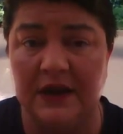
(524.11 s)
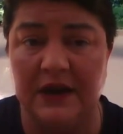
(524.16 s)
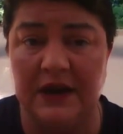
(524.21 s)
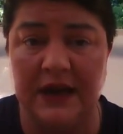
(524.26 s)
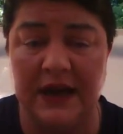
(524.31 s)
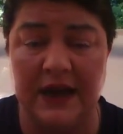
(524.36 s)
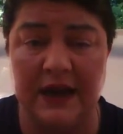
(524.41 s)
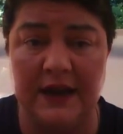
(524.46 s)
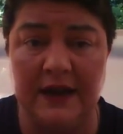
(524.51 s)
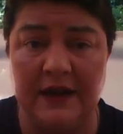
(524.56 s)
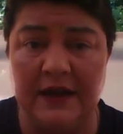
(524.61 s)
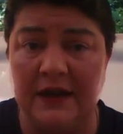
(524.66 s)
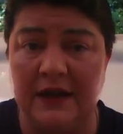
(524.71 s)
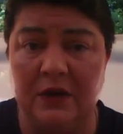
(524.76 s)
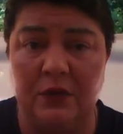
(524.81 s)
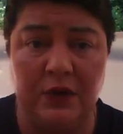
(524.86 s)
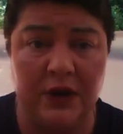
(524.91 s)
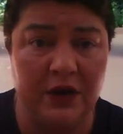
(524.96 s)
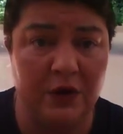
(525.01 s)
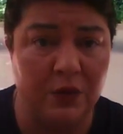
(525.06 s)
okay,
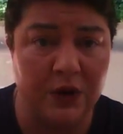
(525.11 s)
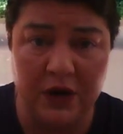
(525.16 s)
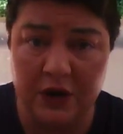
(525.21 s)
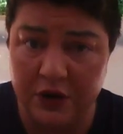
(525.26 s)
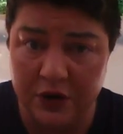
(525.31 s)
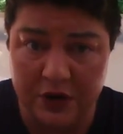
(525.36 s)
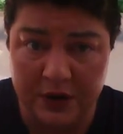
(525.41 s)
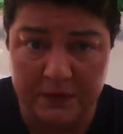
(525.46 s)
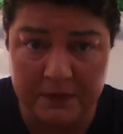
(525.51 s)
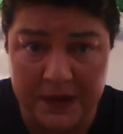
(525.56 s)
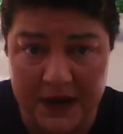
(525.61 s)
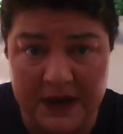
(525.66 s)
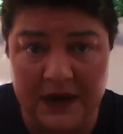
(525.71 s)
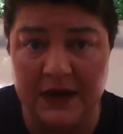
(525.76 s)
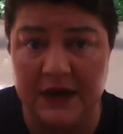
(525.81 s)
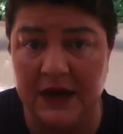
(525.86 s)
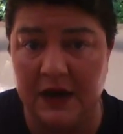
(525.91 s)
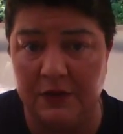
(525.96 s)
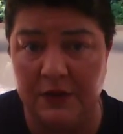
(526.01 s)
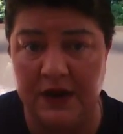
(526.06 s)
where you want to earn a
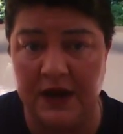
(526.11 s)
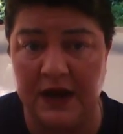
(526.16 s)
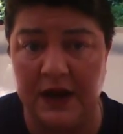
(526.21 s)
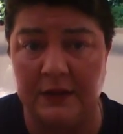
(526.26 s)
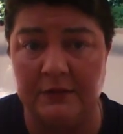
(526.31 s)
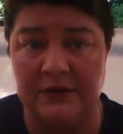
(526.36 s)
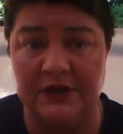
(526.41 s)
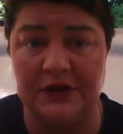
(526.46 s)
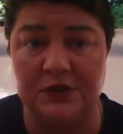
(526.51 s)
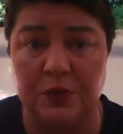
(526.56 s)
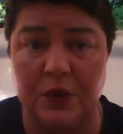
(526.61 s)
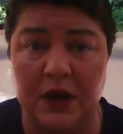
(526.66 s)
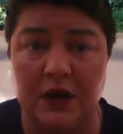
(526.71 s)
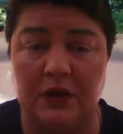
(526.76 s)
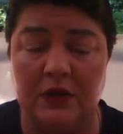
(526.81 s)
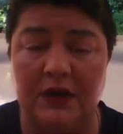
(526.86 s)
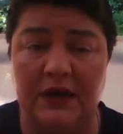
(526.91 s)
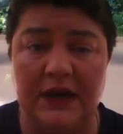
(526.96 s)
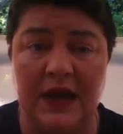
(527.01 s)
millionaire income as well.